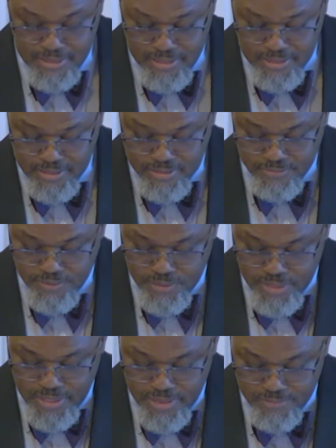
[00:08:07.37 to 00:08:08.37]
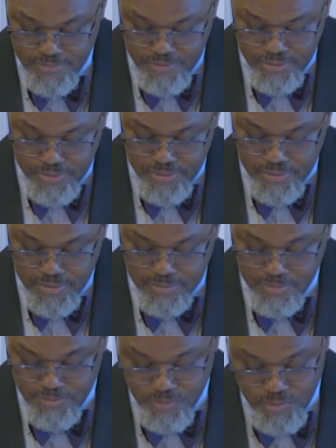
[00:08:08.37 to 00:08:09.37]
is forever
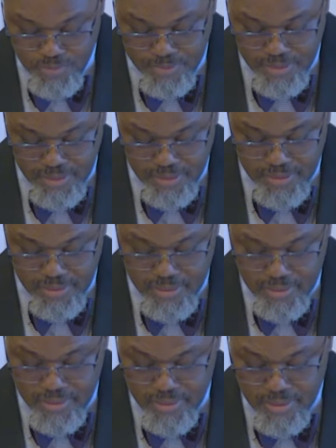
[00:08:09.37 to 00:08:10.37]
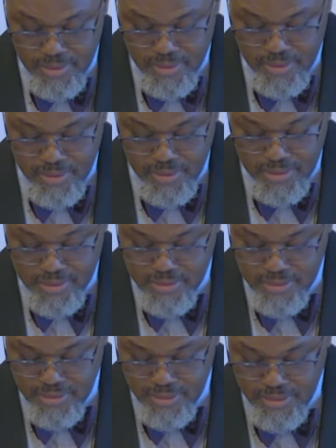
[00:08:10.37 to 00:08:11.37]
before me.
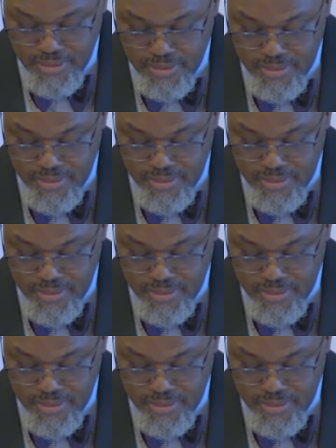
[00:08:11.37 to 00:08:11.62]
Against thee